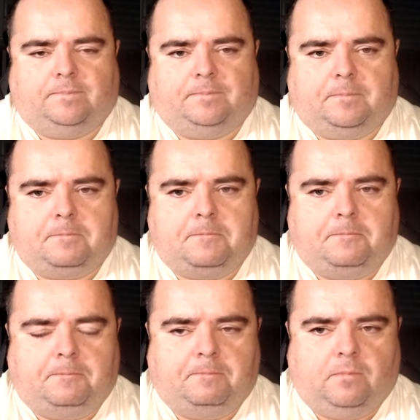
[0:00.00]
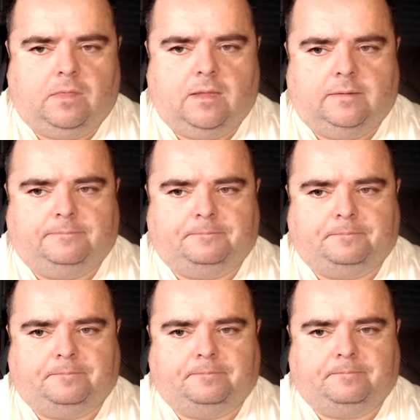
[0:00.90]

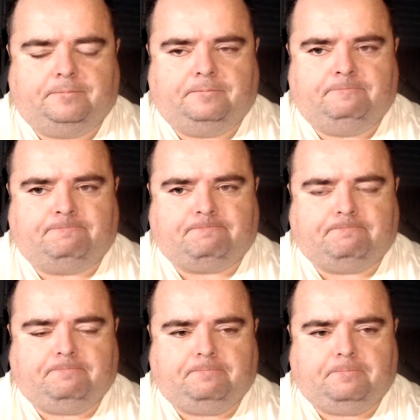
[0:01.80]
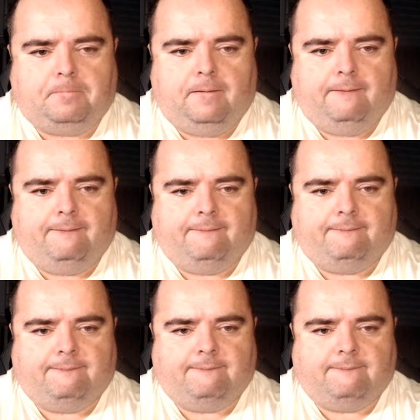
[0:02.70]

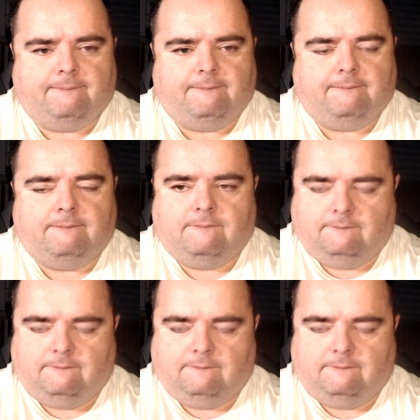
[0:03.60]
No words are spoken by the person on screen.